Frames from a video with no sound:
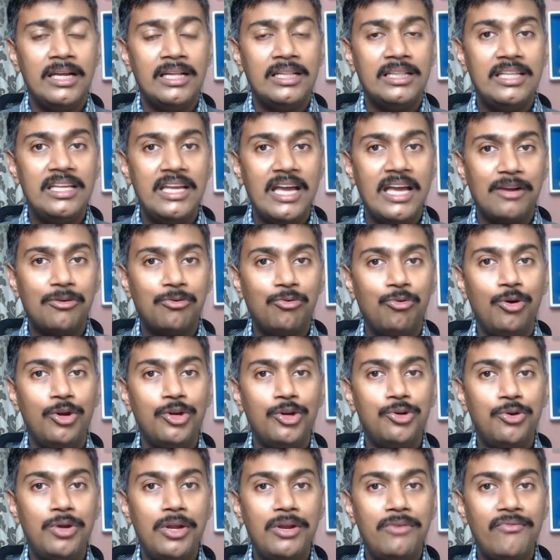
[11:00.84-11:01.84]
they are going
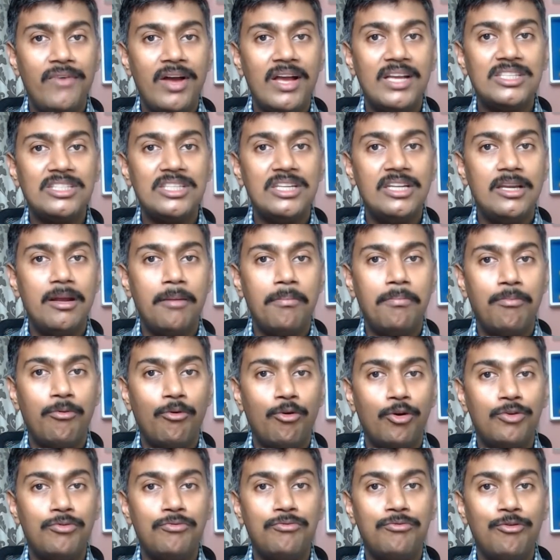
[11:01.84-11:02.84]
to invest in a
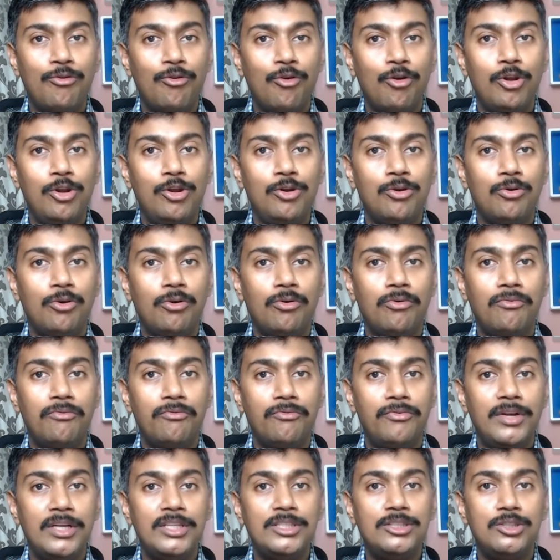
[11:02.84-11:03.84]
portfolio
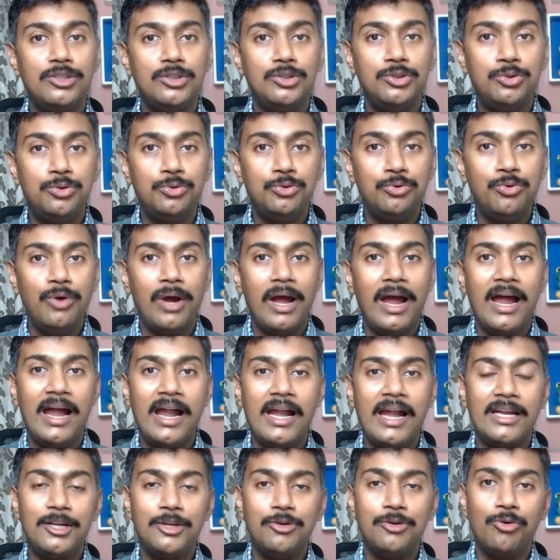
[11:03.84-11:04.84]
which you
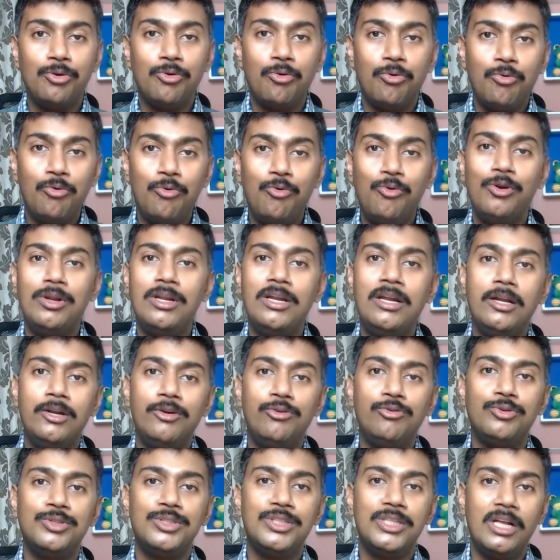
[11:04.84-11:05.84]
at your own
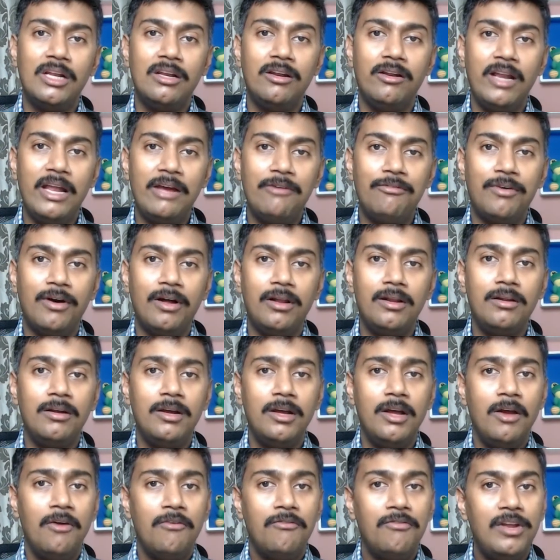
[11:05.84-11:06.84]
individual level
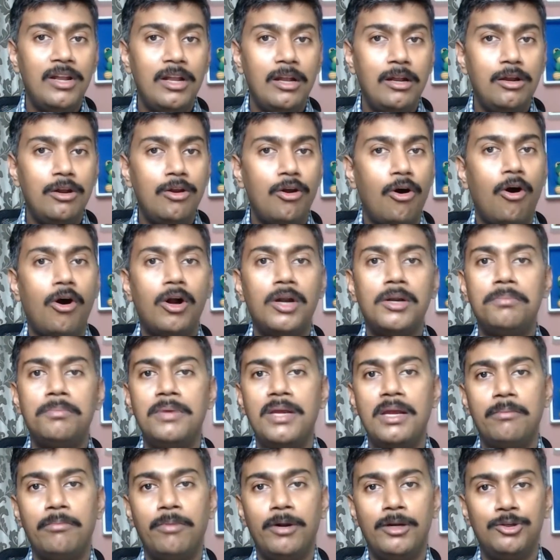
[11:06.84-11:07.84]
will not
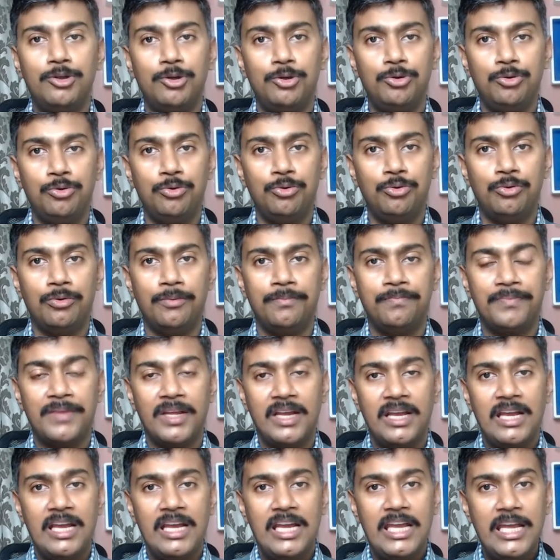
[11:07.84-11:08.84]
be able to do.
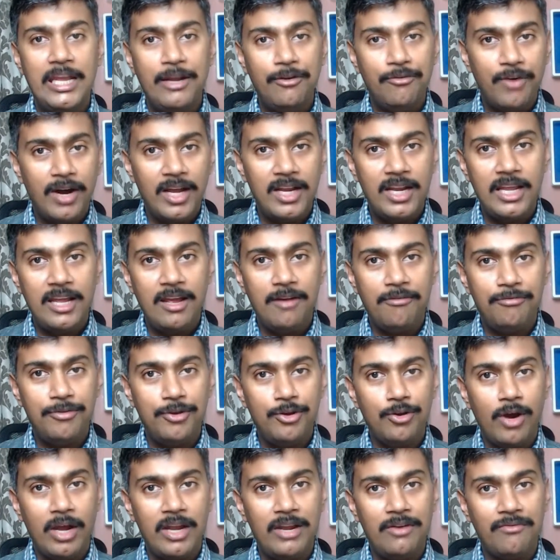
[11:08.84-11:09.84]
Even if
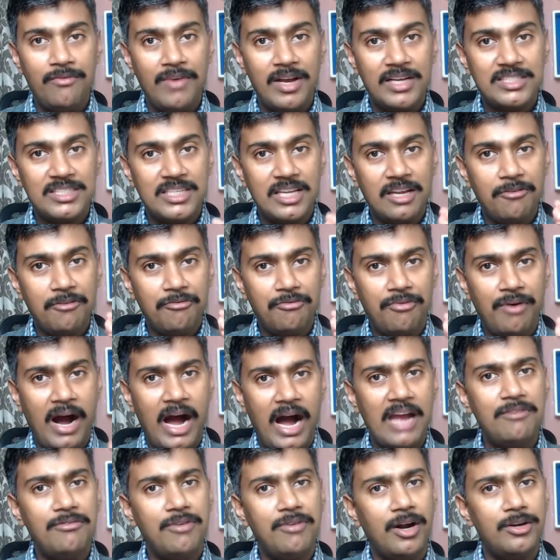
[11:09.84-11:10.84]
you are investing
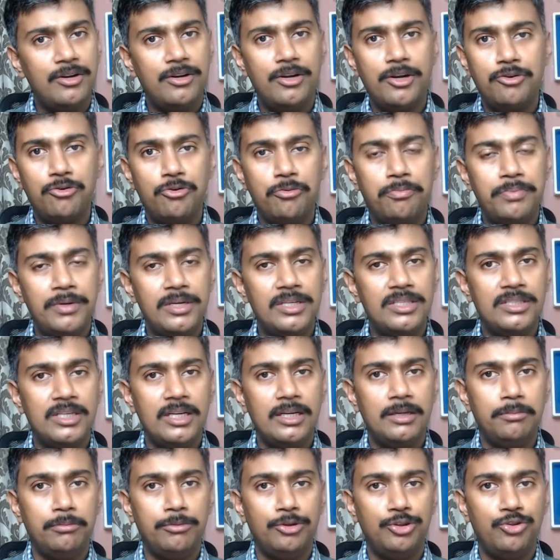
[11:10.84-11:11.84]
five hundred rupees
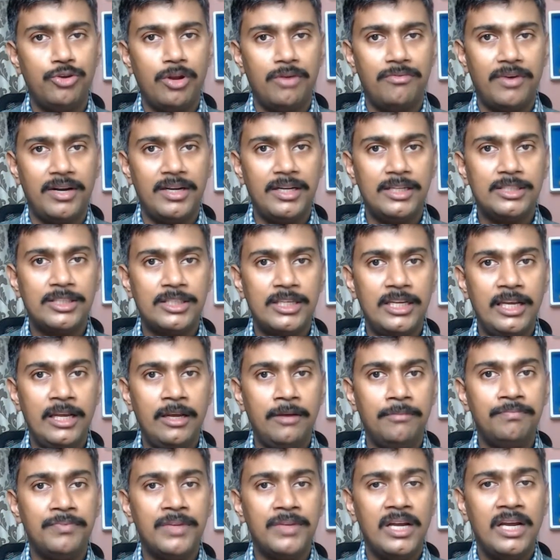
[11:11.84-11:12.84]
in mutual fund
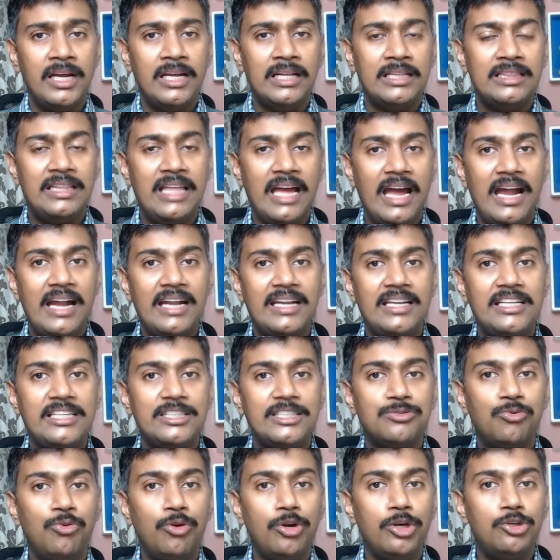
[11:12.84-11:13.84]
scheme, that is
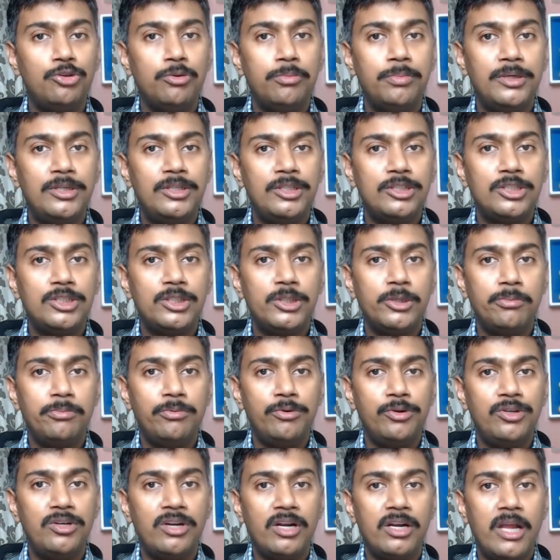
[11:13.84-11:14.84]
going to be
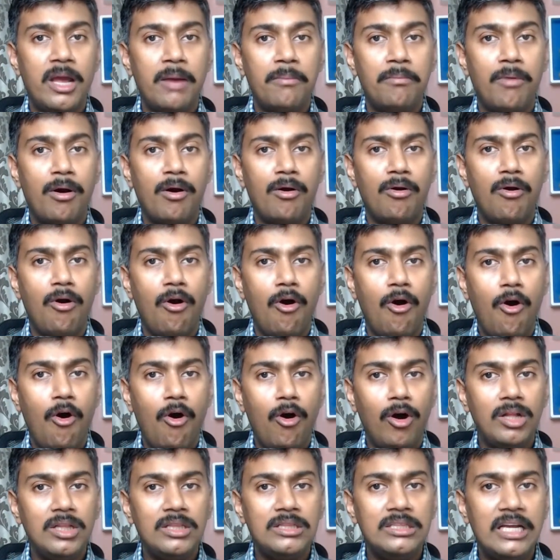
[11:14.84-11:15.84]
distributed among
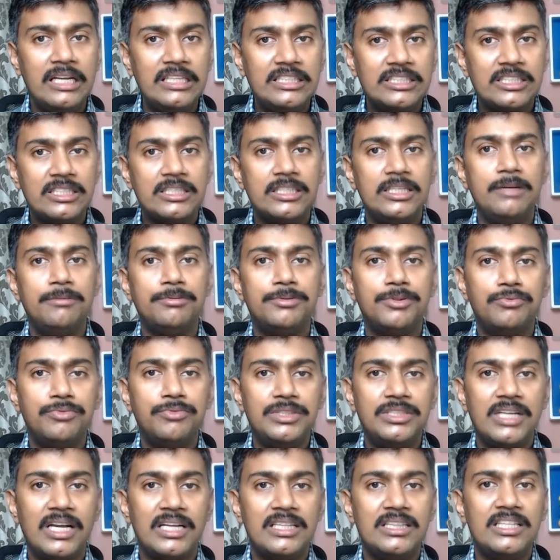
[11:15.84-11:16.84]
all the scripts
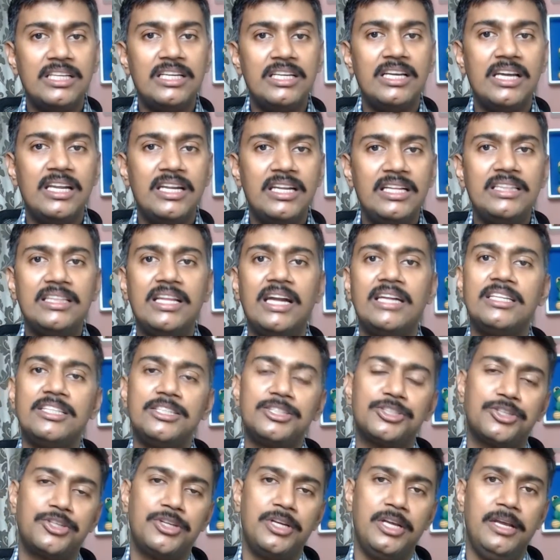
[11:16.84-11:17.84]
which are there in that
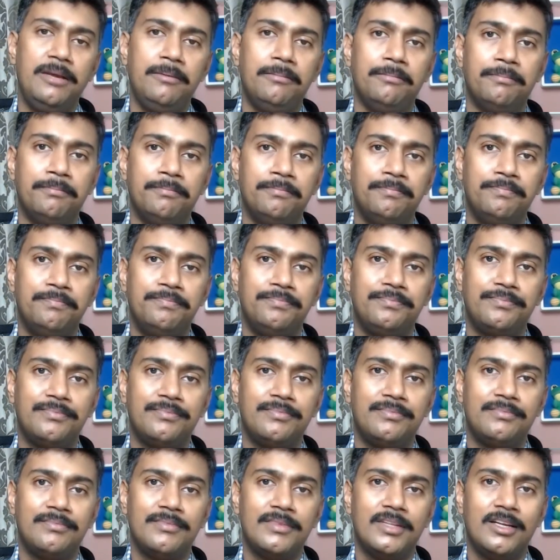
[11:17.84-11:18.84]
scheme.
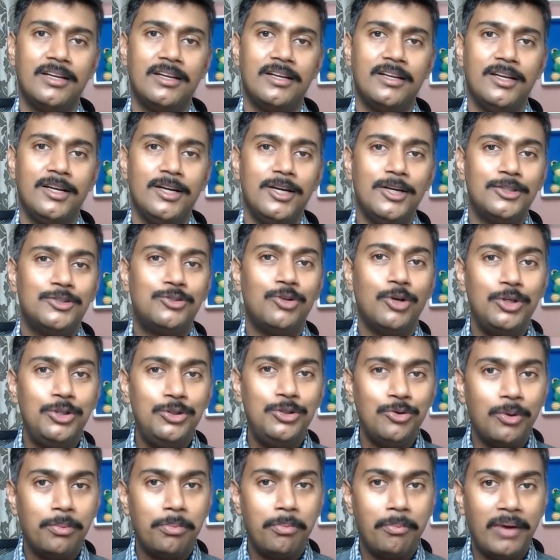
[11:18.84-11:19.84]
So
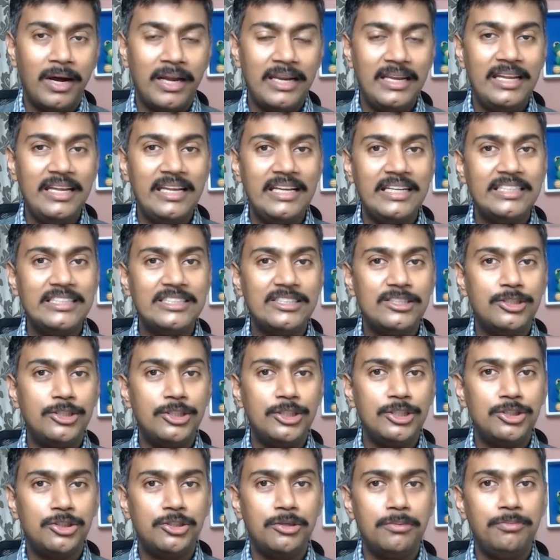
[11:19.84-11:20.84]
your money is
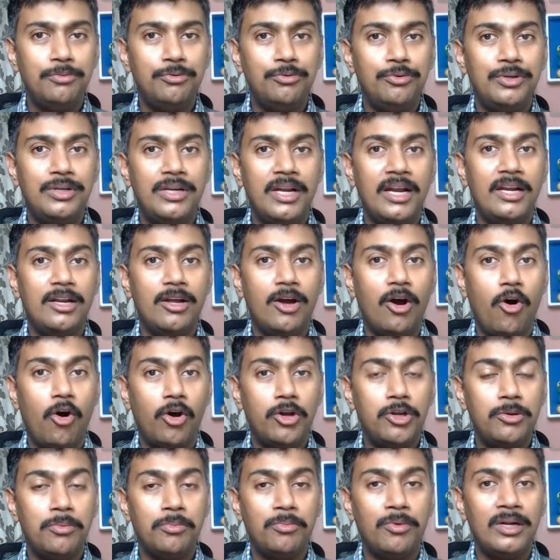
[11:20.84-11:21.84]
distributed or
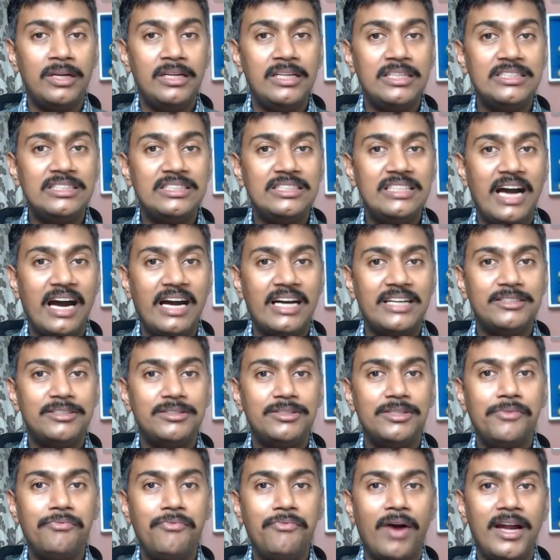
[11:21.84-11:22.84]
your money is
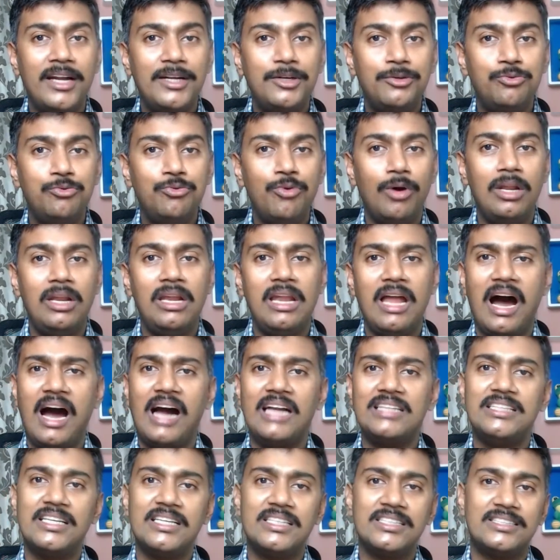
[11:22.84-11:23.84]
diversified to a
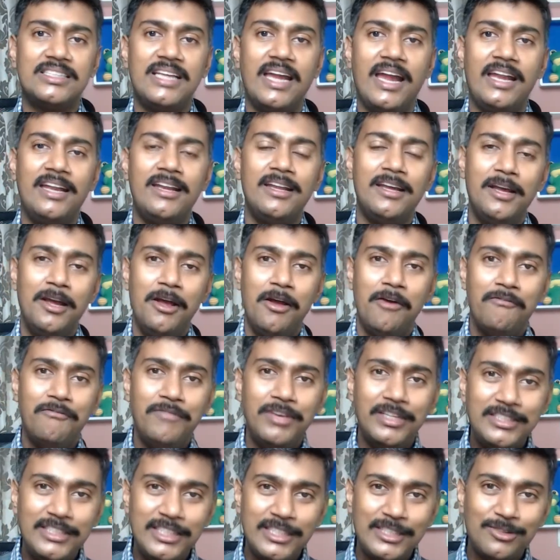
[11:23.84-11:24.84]
large extent,
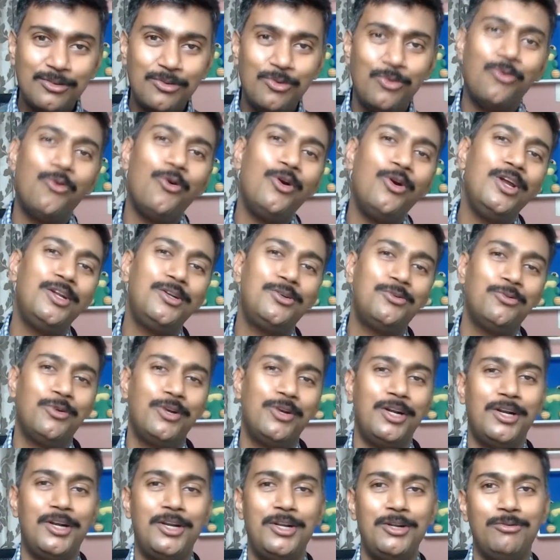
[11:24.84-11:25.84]
which is going to
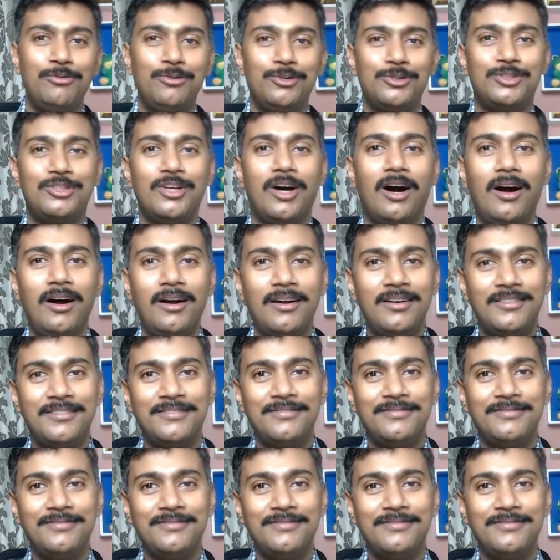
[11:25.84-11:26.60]
reduce the